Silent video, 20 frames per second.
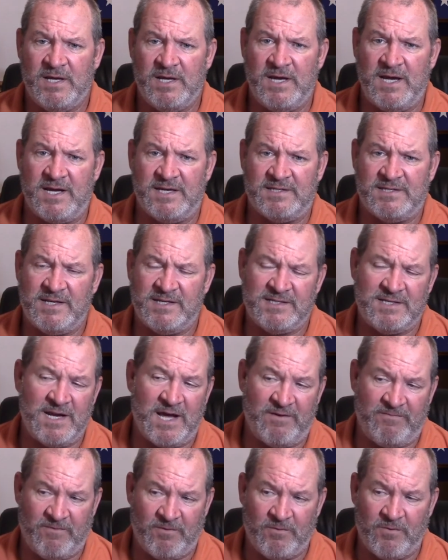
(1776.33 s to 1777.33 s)
Yes, that's
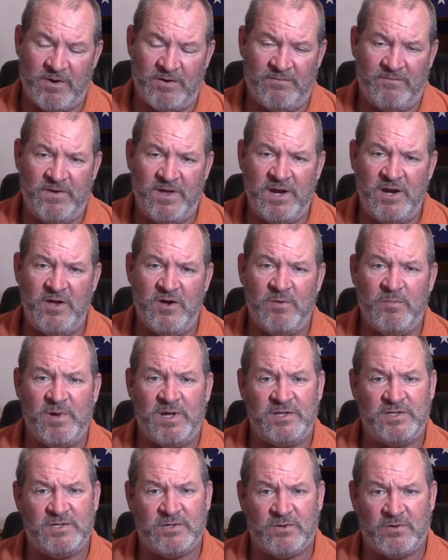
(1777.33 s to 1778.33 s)
not for one video,
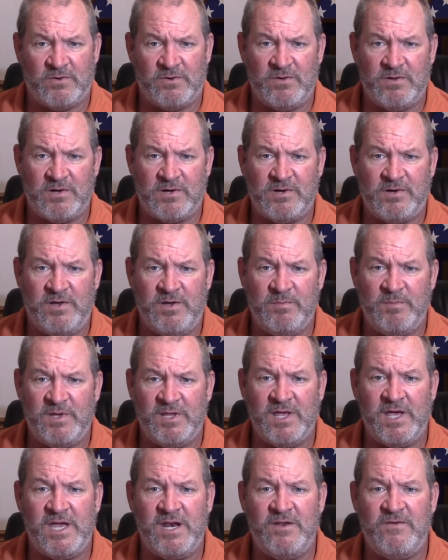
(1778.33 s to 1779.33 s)
but total
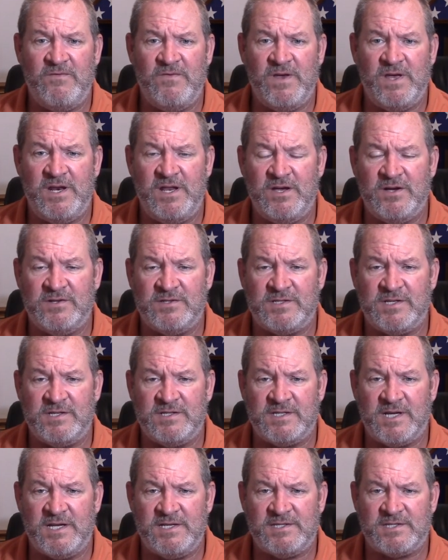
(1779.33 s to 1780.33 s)
accumulated videos
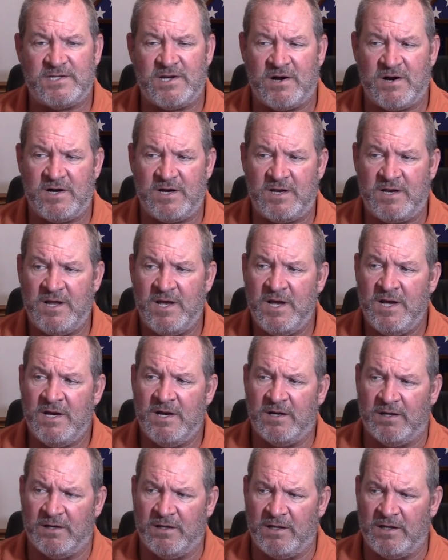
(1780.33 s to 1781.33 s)
since I started
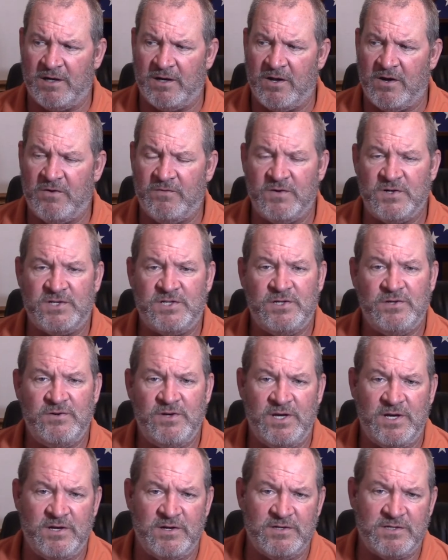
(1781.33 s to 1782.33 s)
a little over
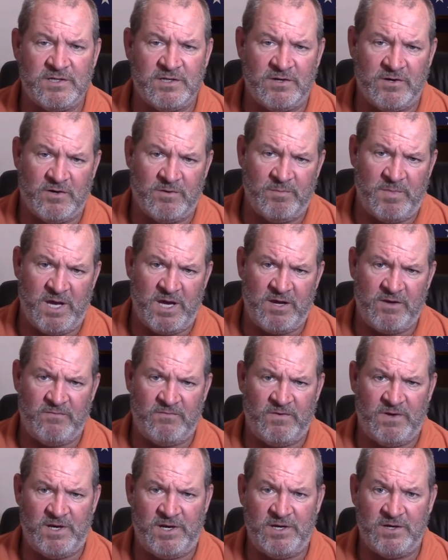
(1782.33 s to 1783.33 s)
two years ago
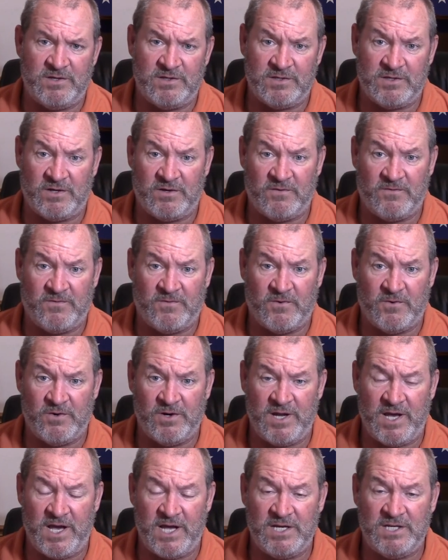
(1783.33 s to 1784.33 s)
making videos on the
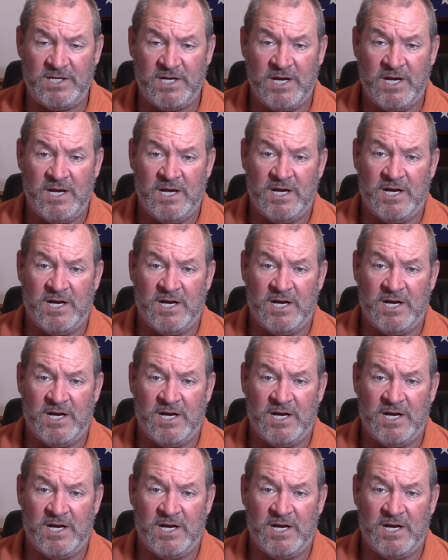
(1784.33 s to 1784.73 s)
Ford Edge.